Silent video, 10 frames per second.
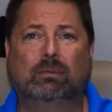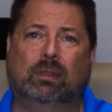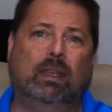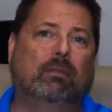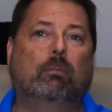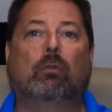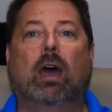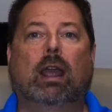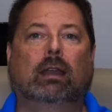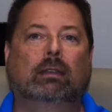With every
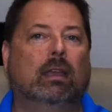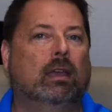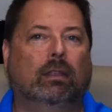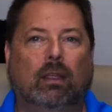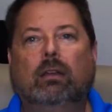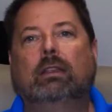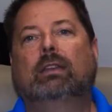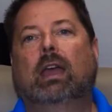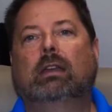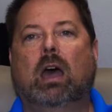product, there are design